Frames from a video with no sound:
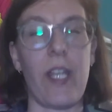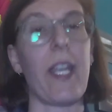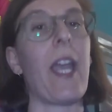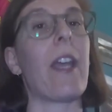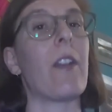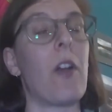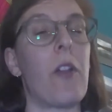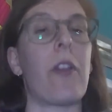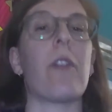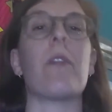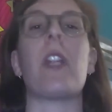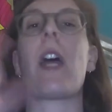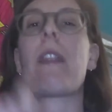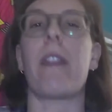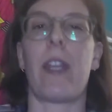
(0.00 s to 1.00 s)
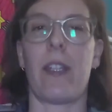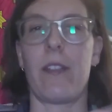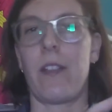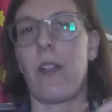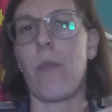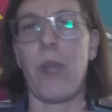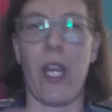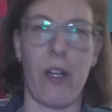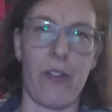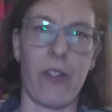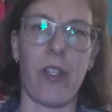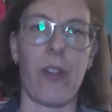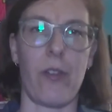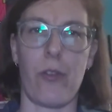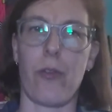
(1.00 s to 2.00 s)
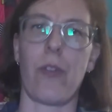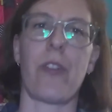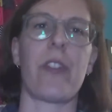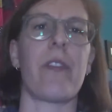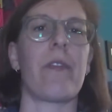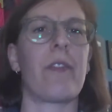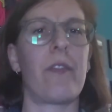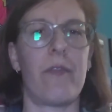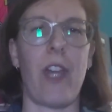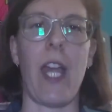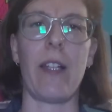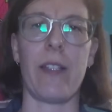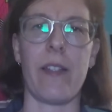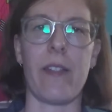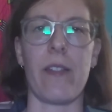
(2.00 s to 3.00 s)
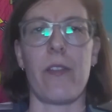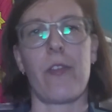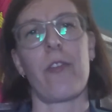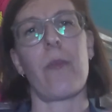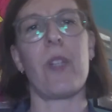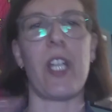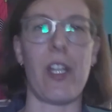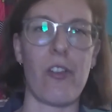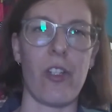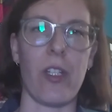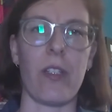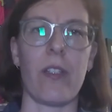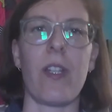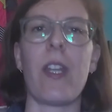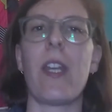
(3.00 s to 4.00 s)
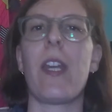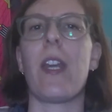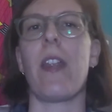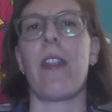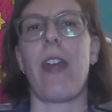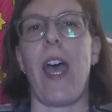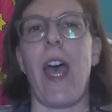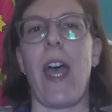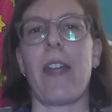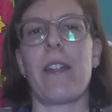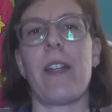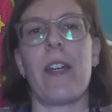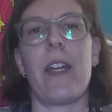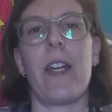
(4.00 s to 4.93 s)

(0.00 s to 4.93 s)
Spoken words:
Again, although nothing compared to the sorts of violence and discrimination that